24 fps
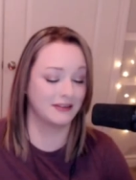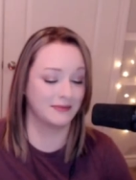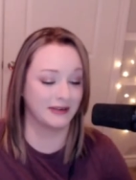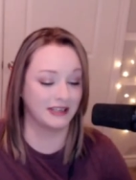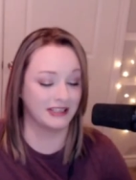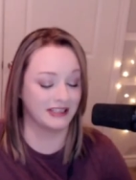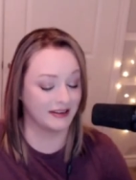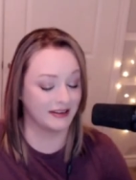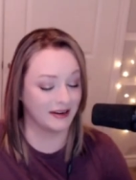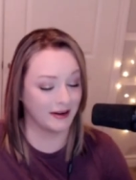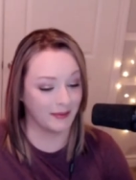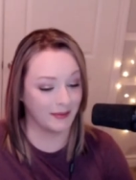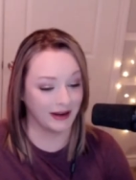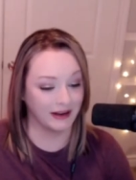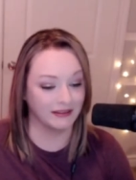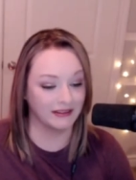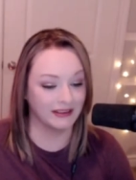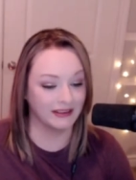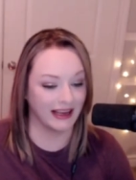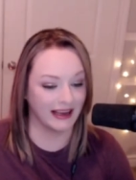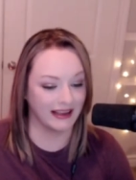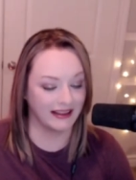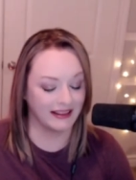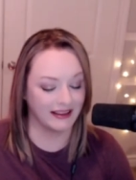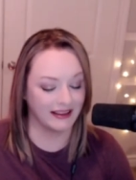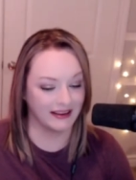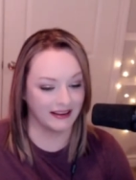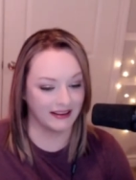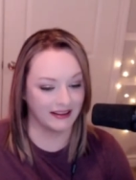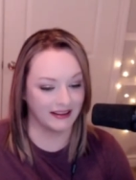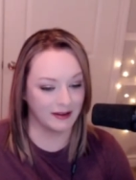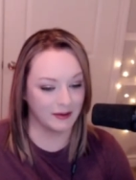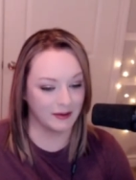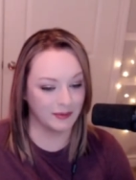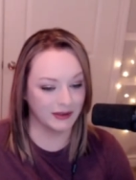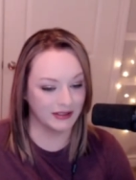so much about like
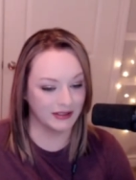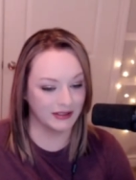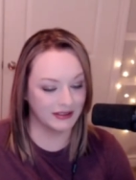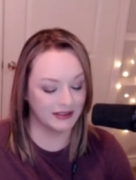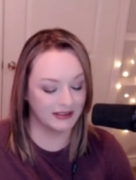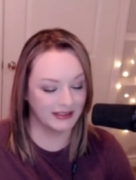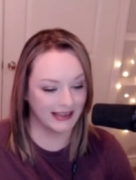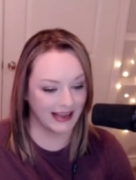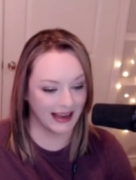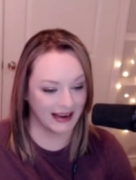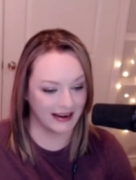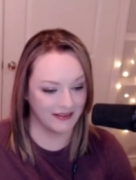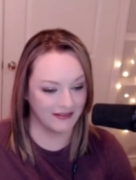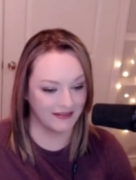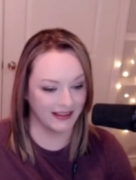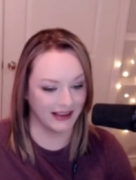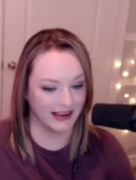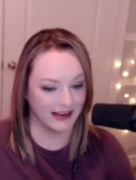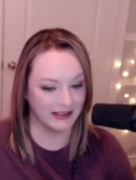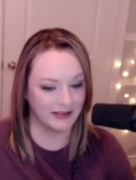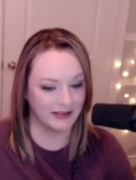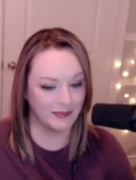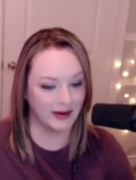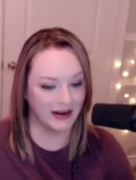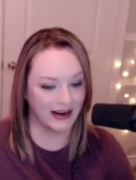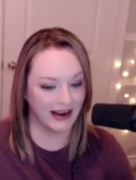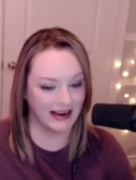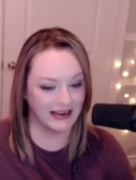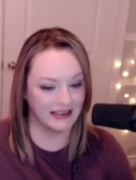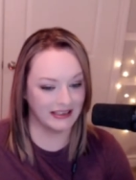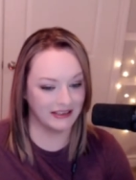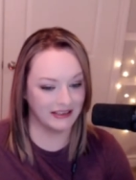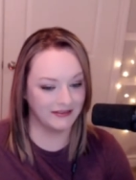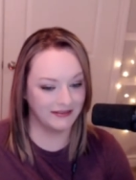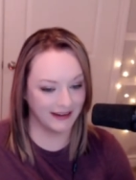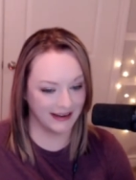the the Blizzard side of things, but
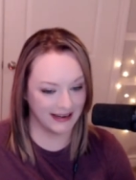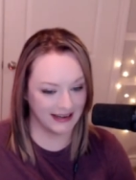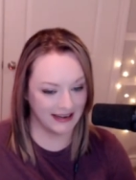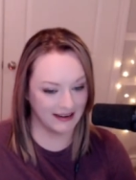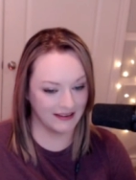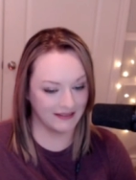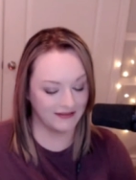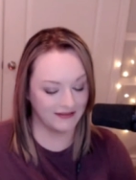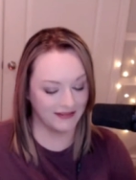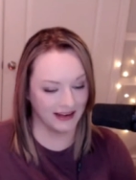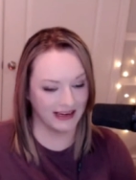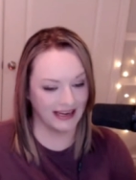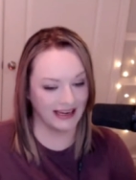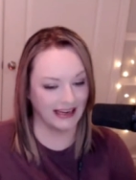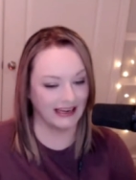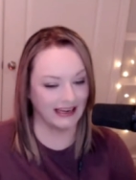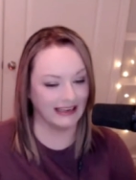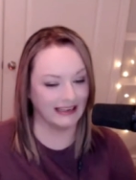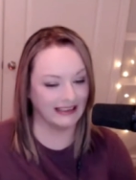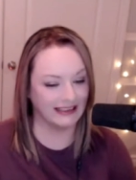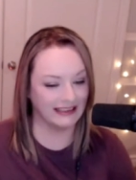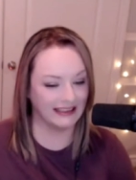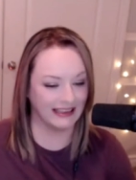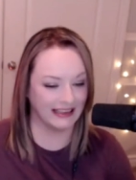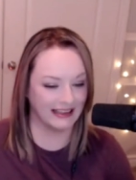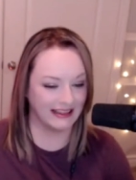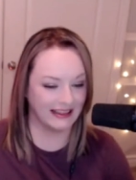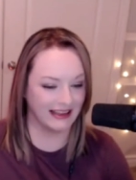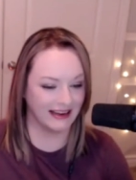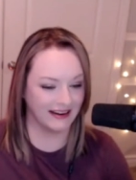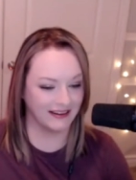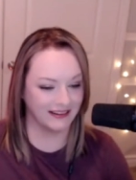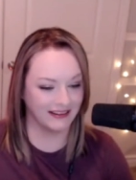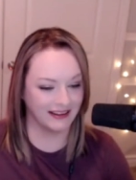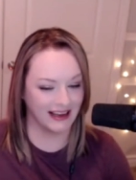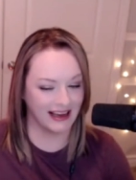I do find it funny that
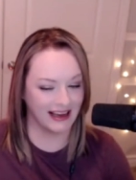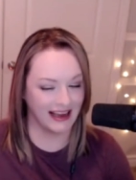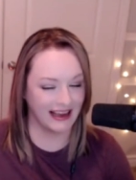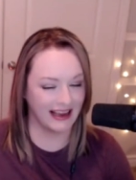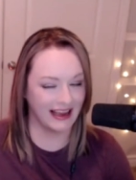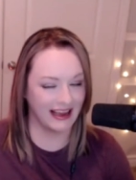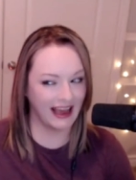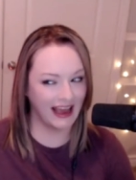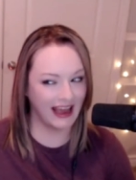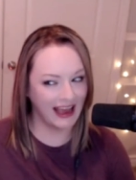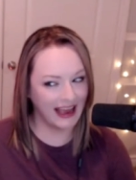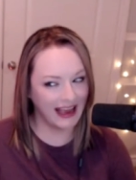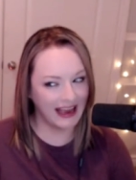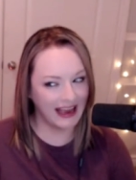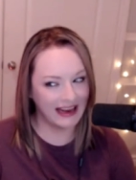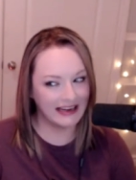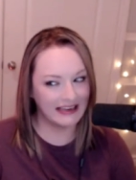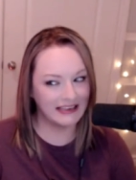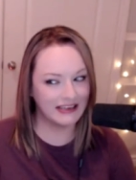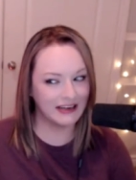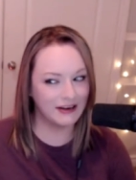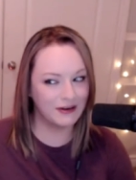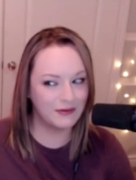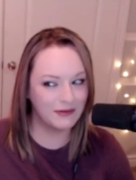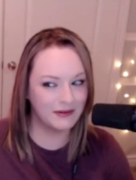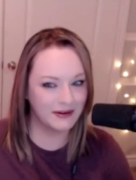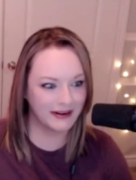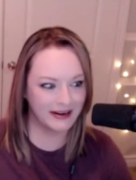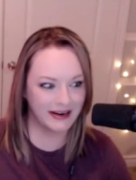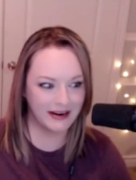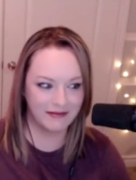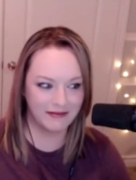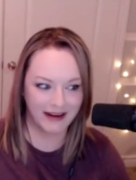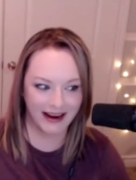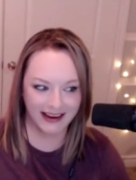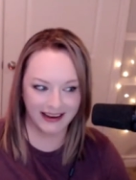they're like, "Hey, don't
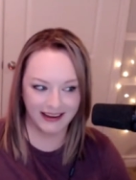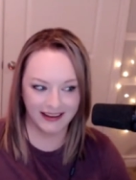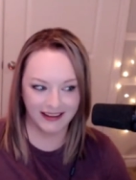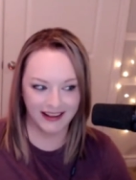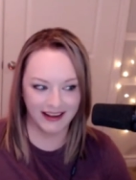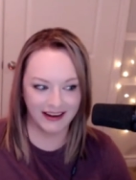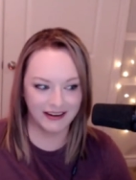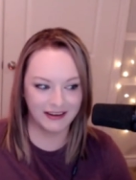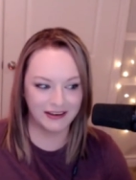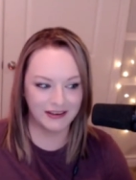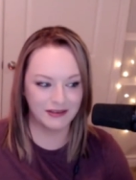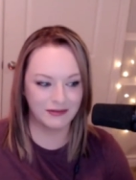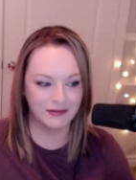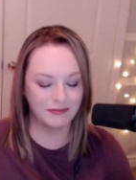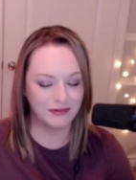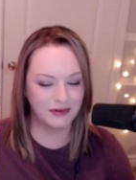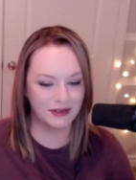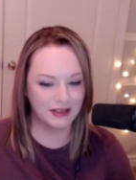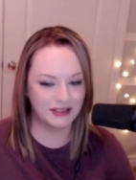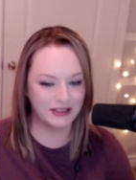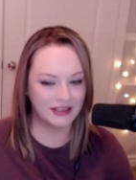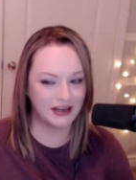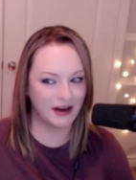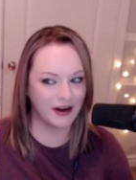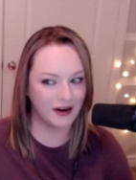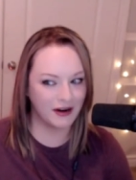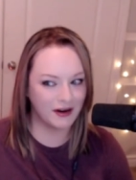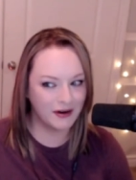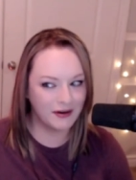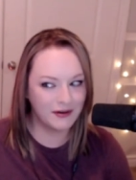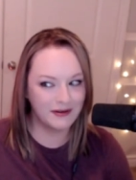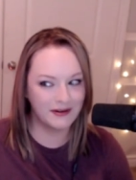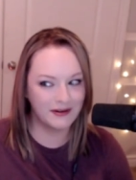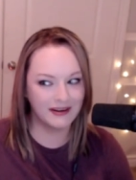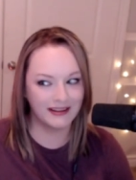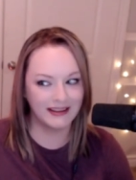worry regulators, we're
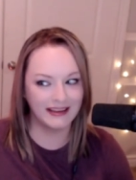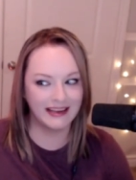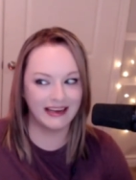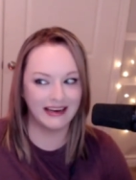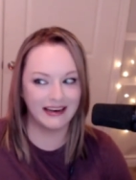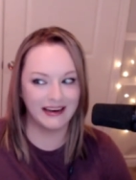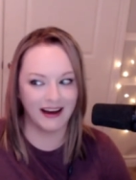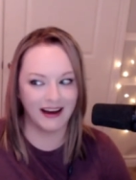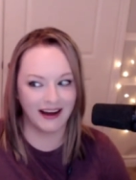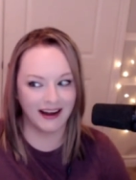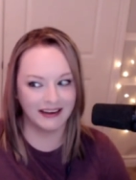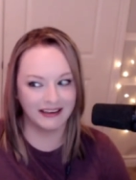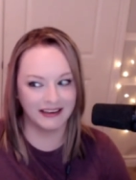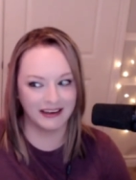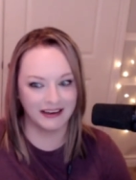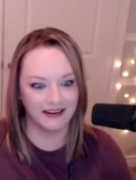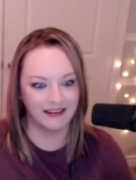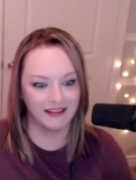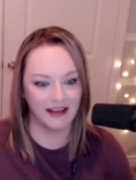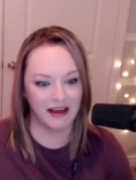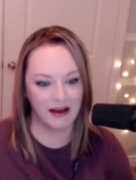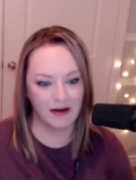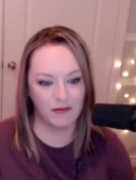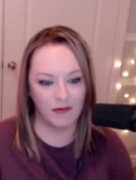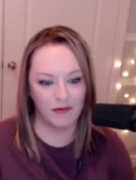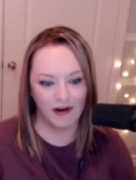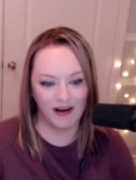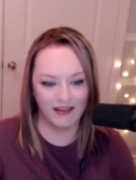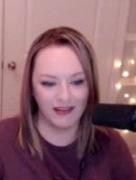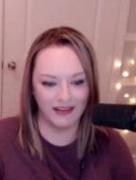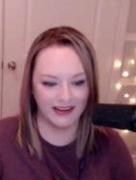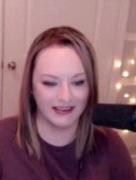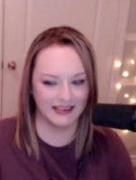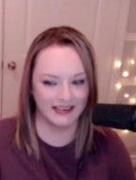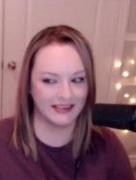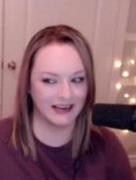totally not going to like
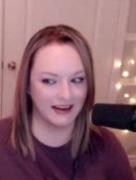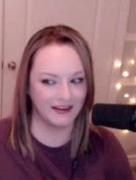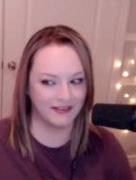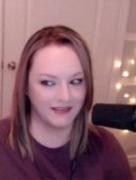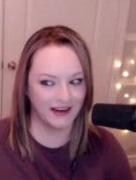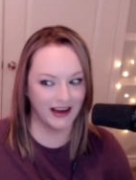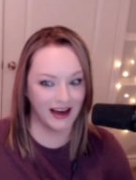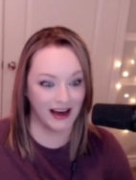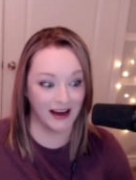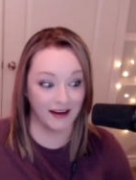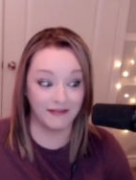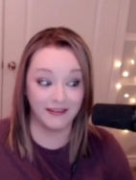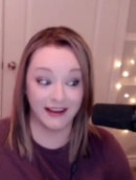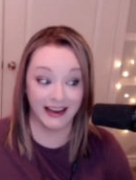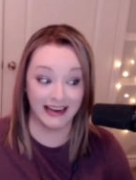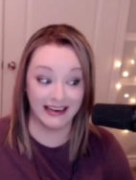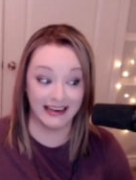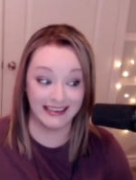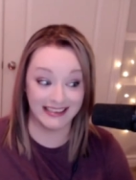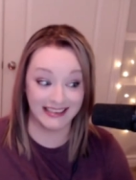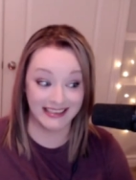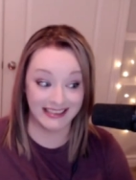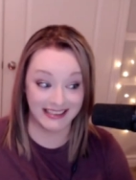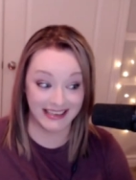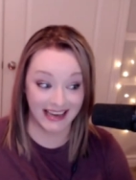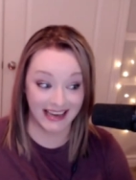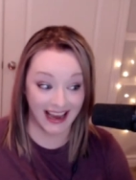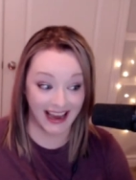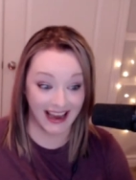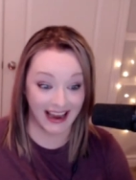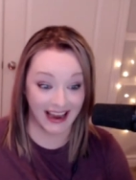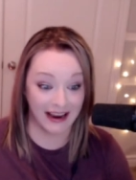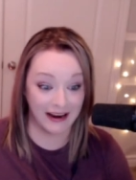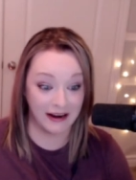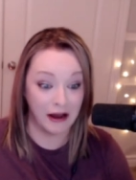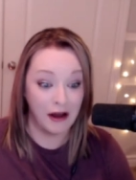wall this stuff off.
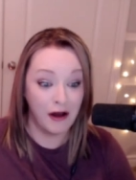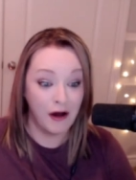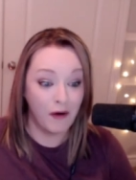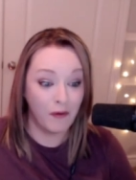Instead,